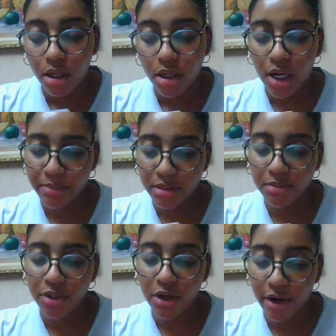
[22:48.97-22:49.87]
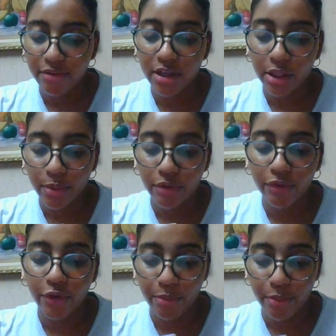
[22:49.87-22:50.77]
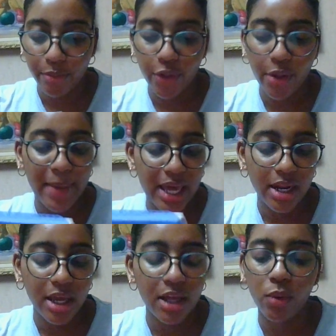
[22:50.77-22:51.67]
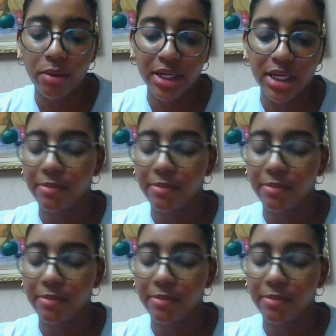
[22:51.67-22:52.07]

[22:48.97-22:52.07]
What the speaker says: Condoms are available for both men and women.